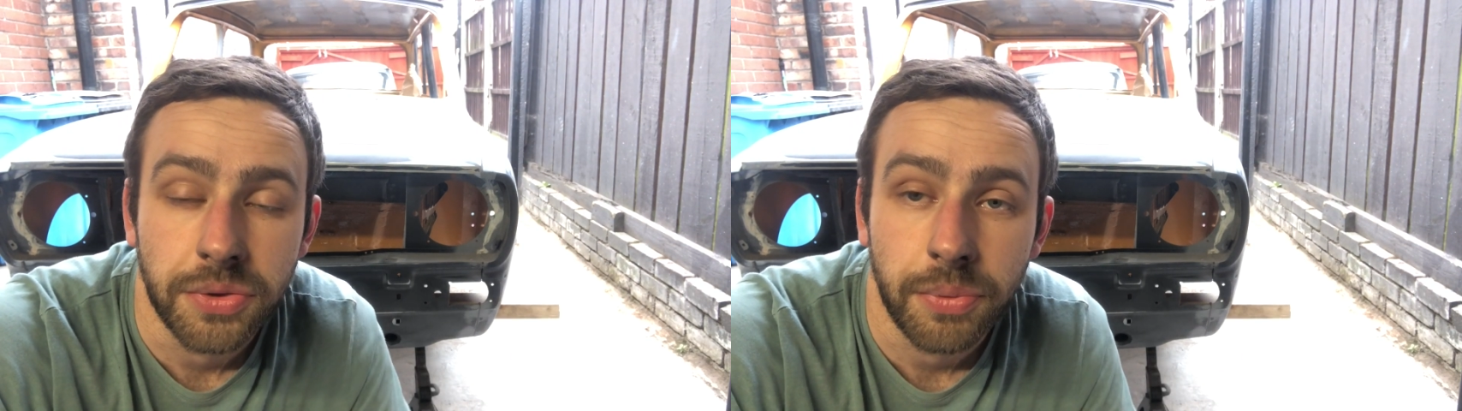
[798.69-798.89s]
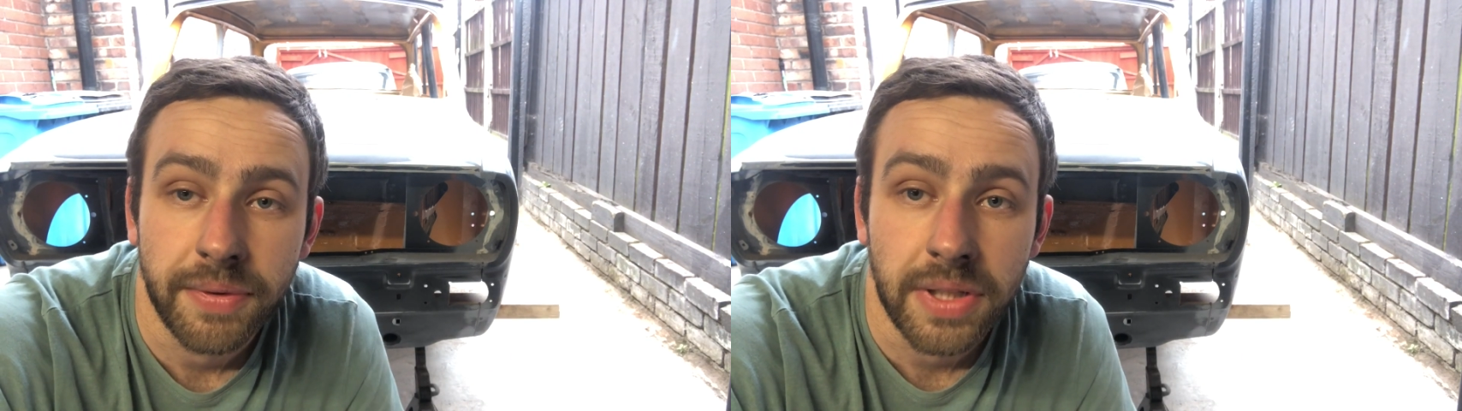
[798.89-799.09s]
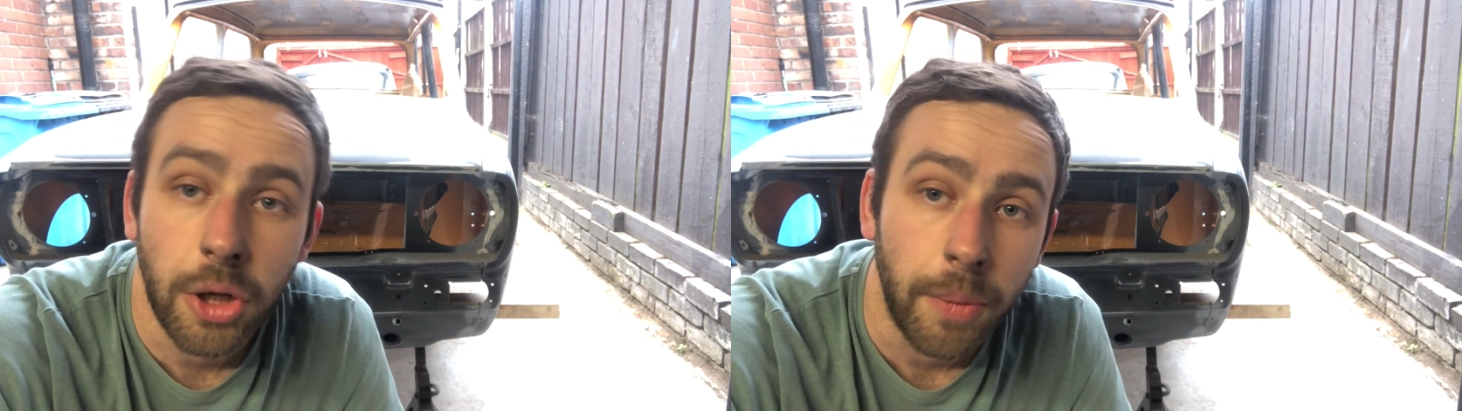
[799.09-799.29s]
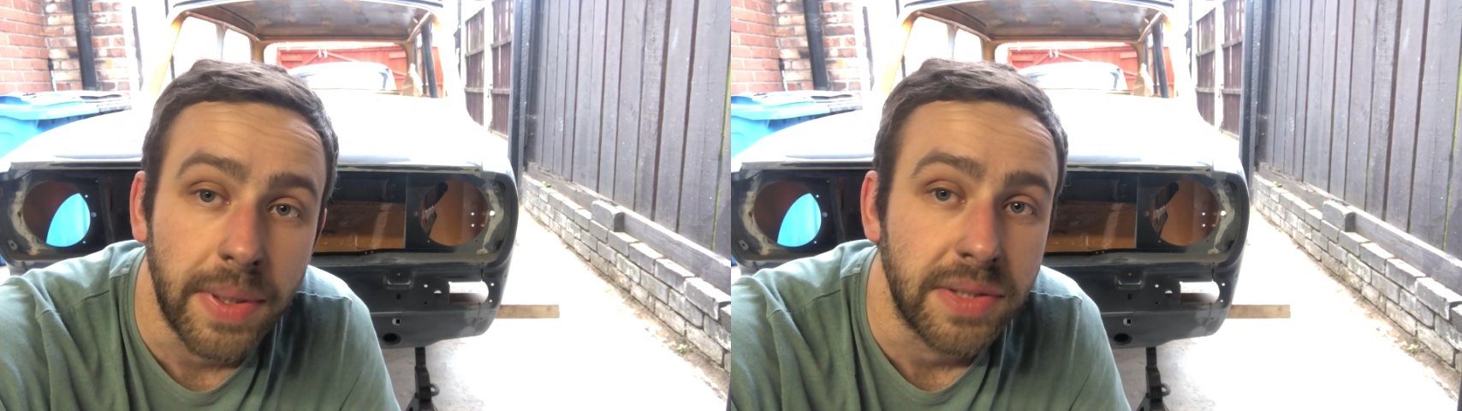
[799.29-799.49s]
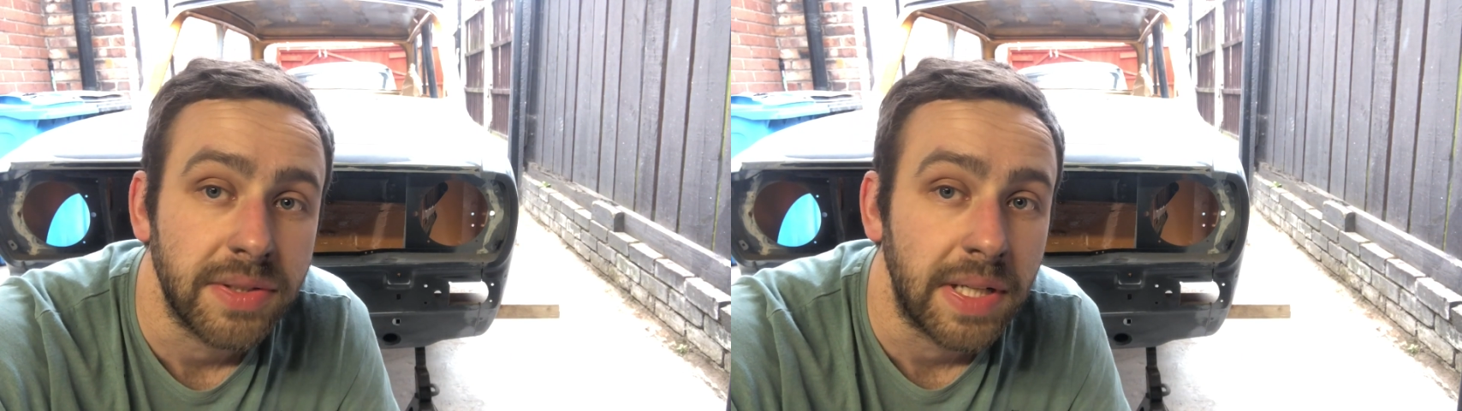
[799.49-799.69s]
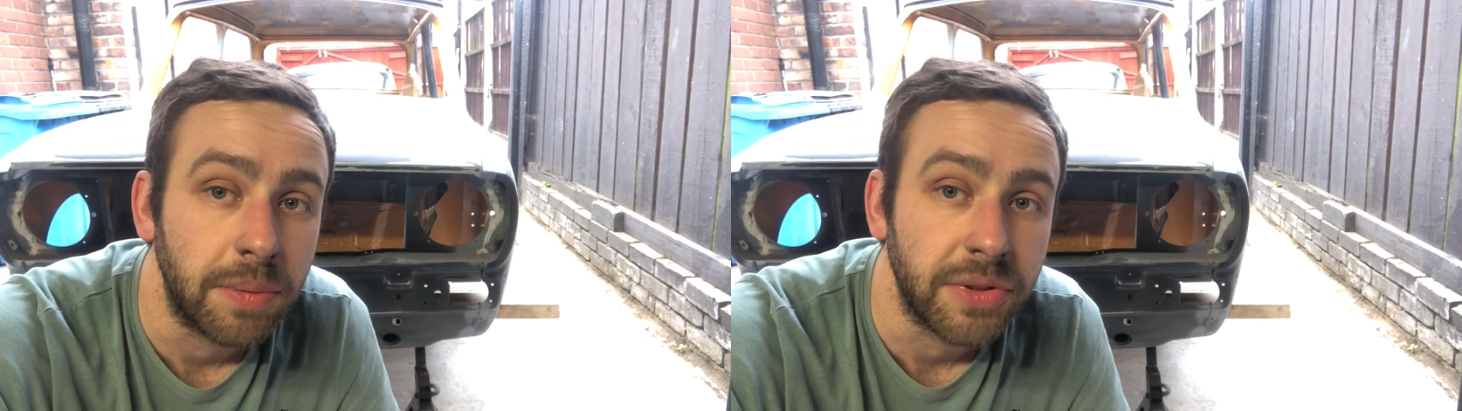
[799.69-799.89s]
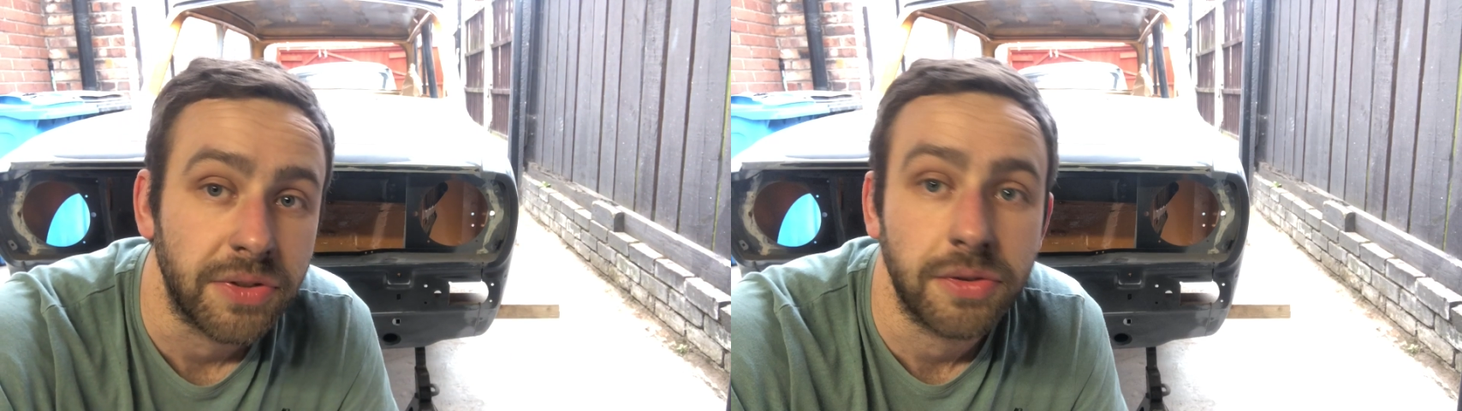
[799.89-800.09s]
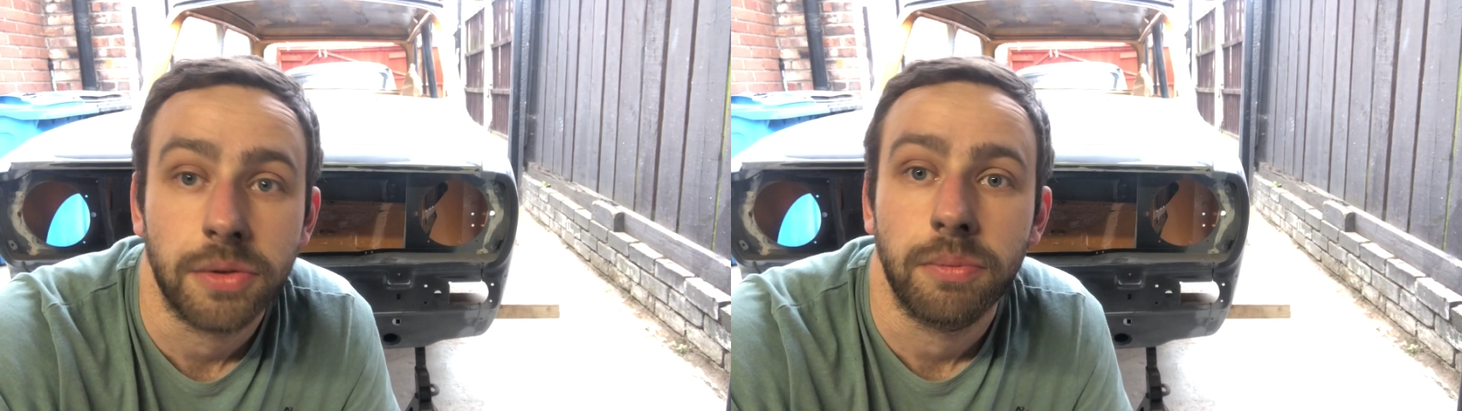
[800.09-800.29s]
within the comments helps
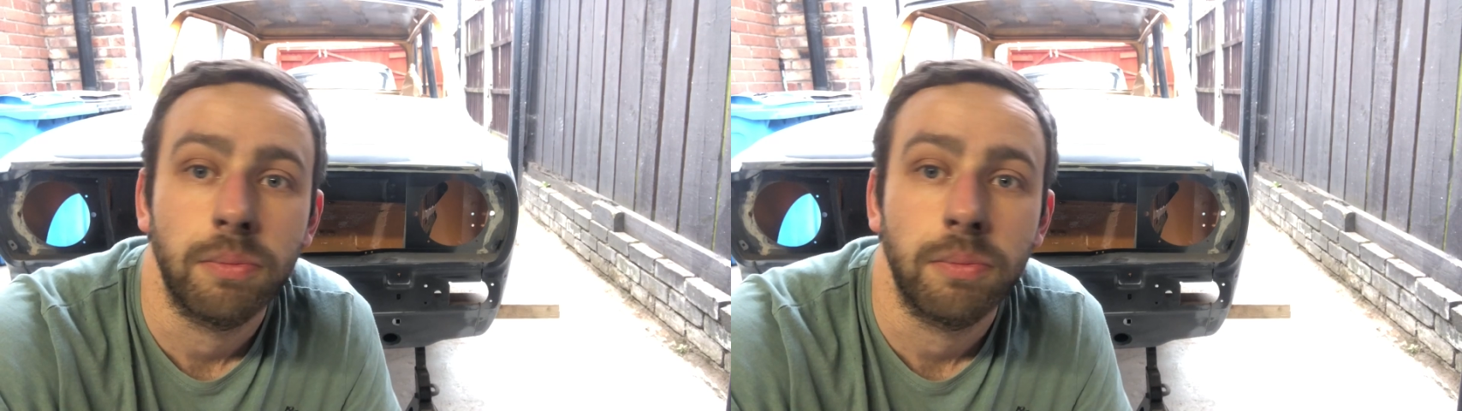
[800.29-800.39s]
us to